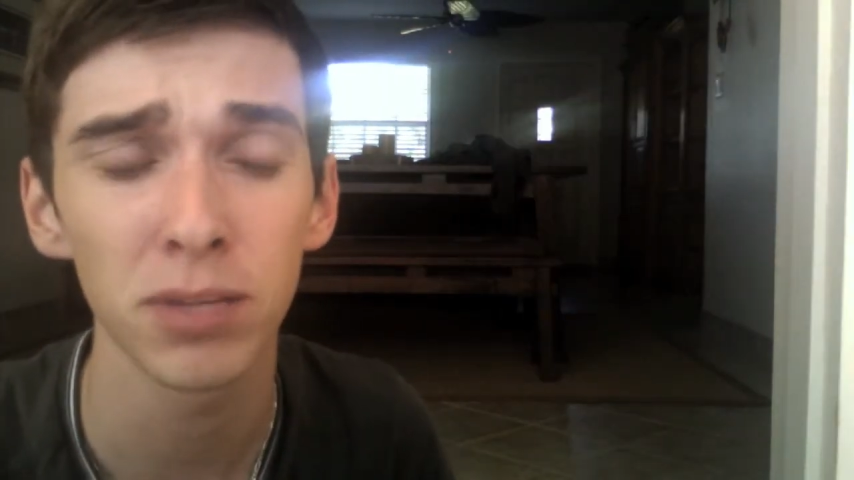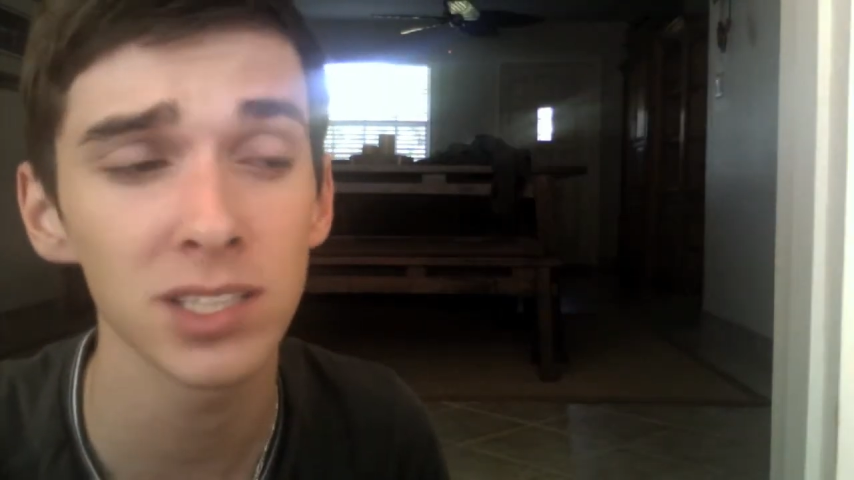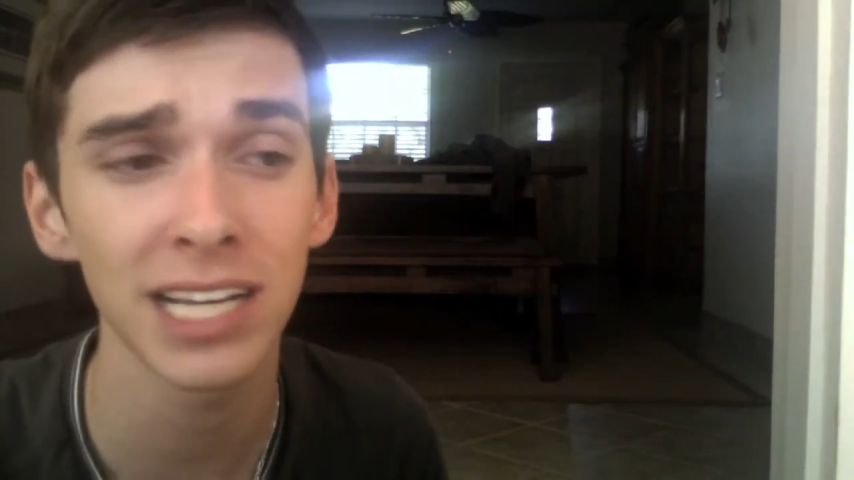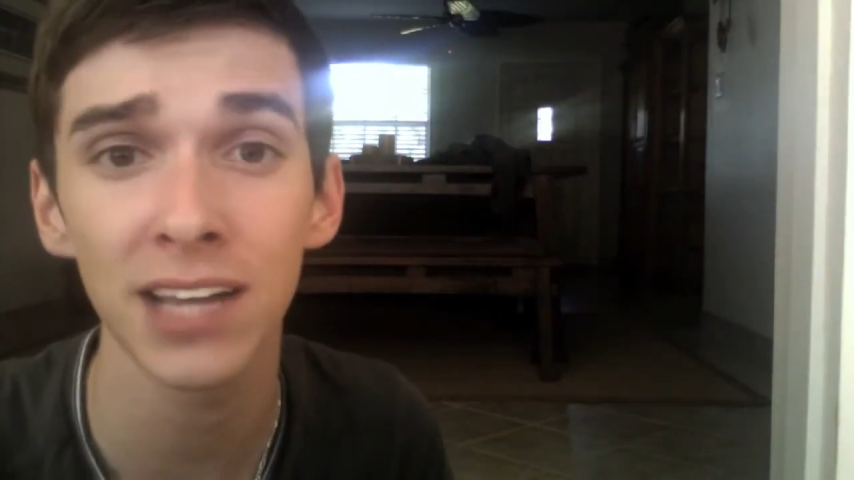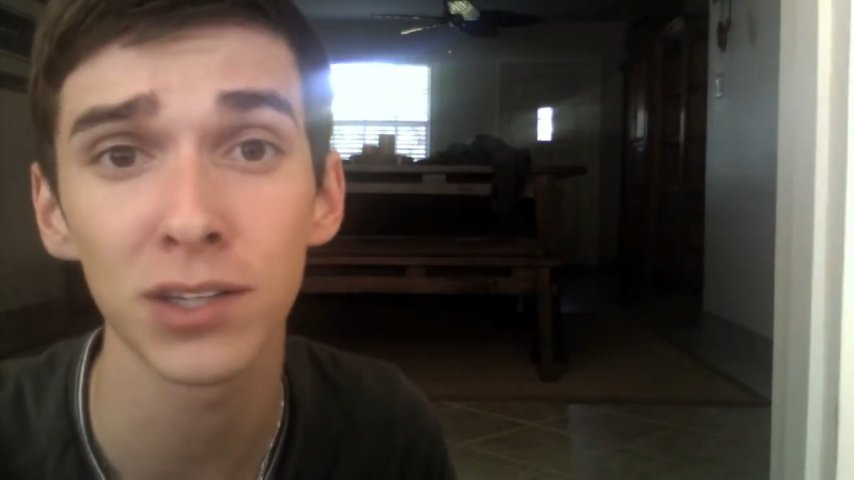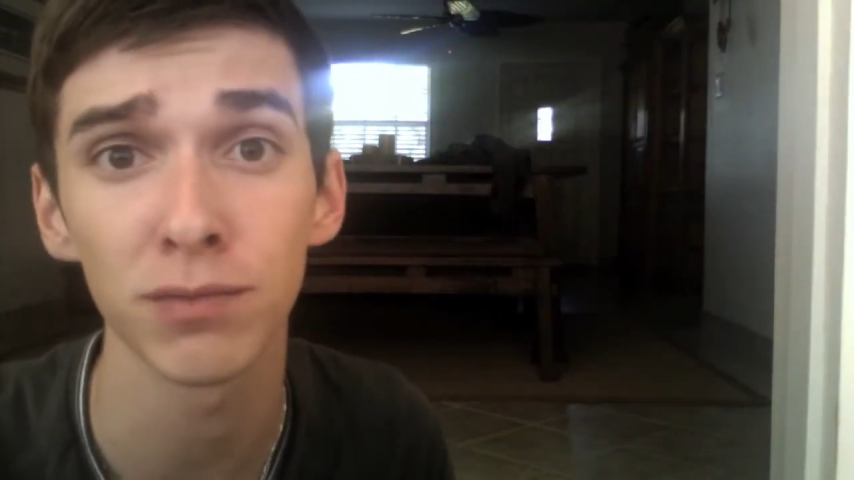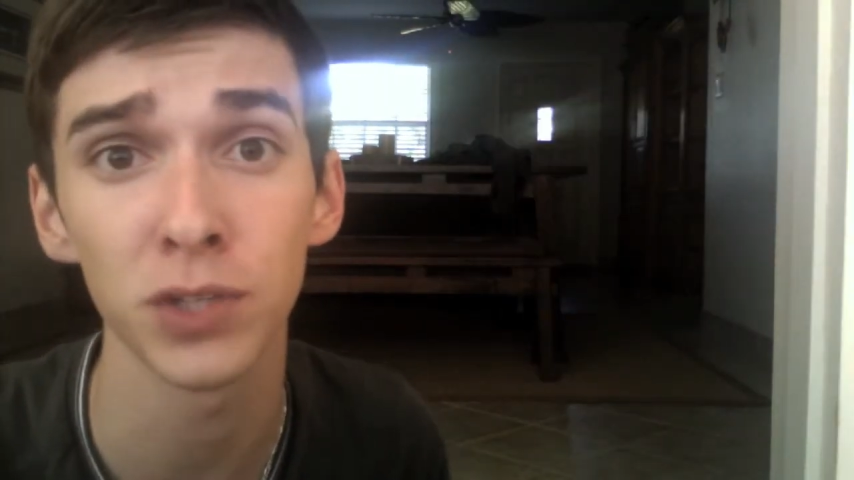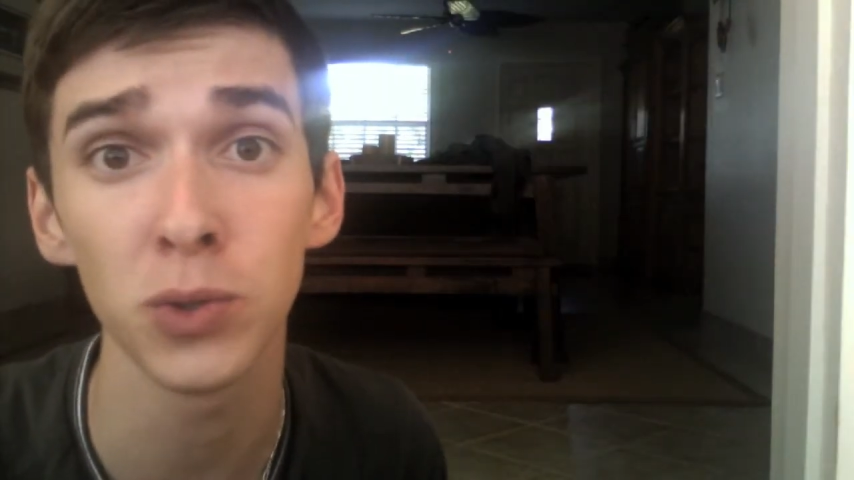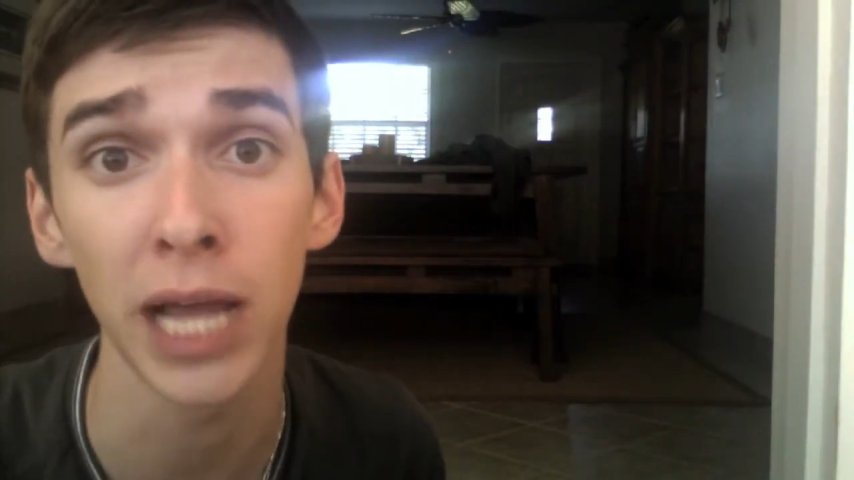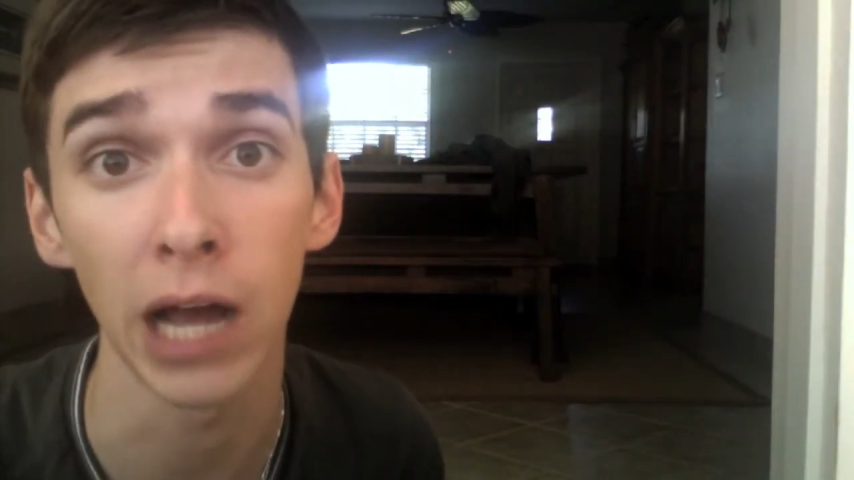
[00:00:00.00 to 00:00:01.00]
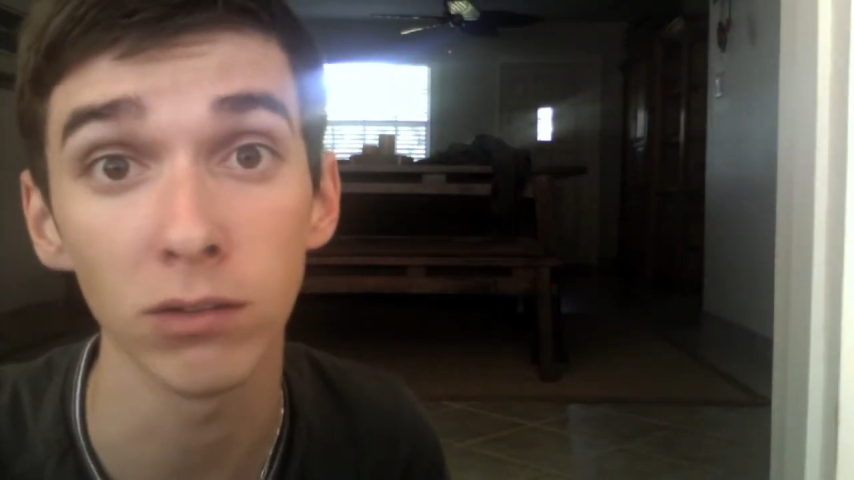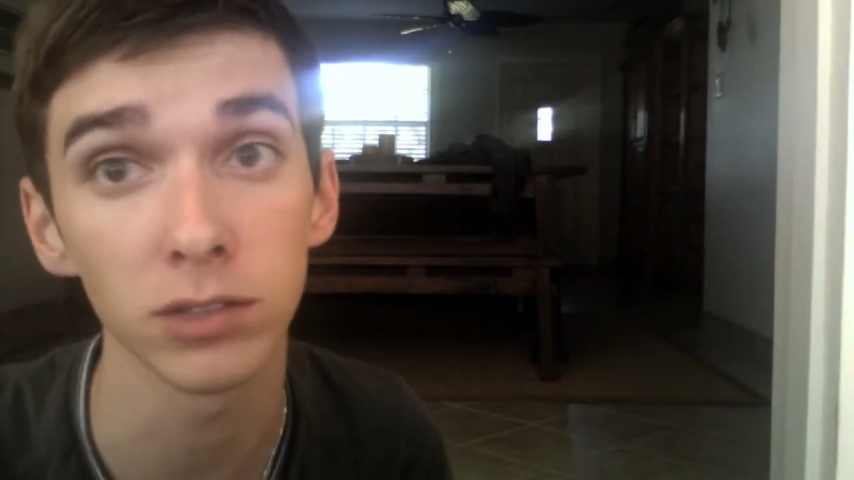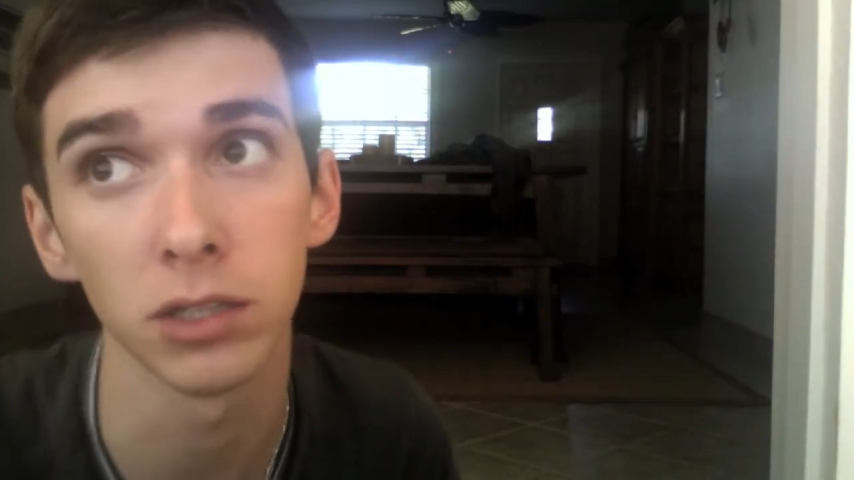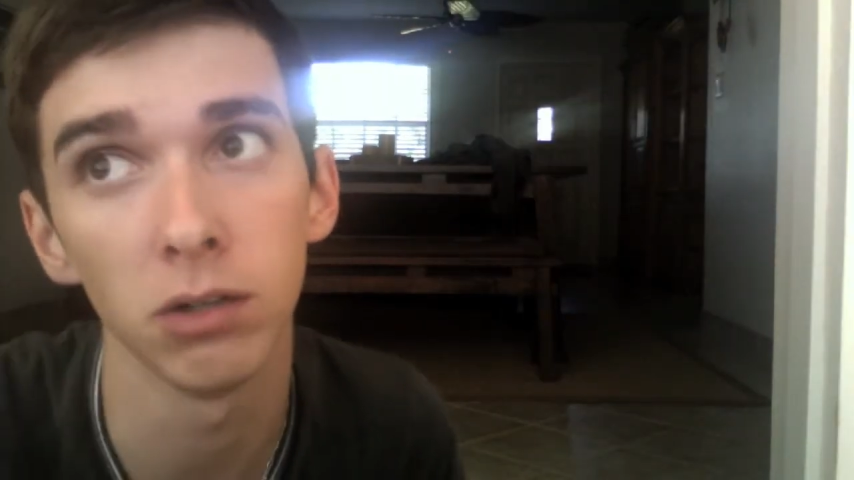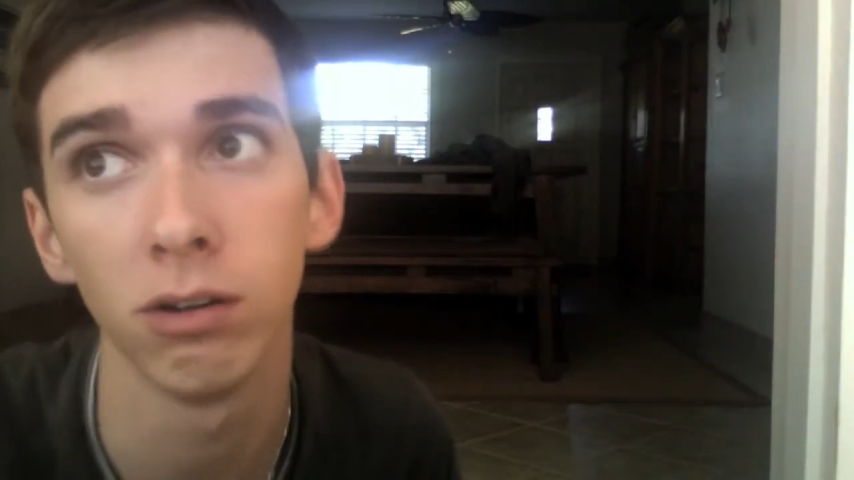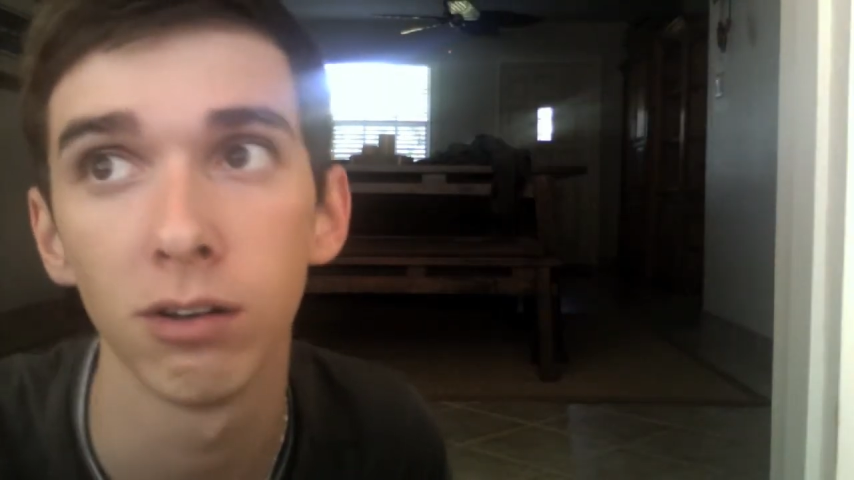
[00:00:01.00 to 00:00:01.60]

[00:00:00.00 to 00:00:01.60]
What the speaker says: Plus, I got their view count, so...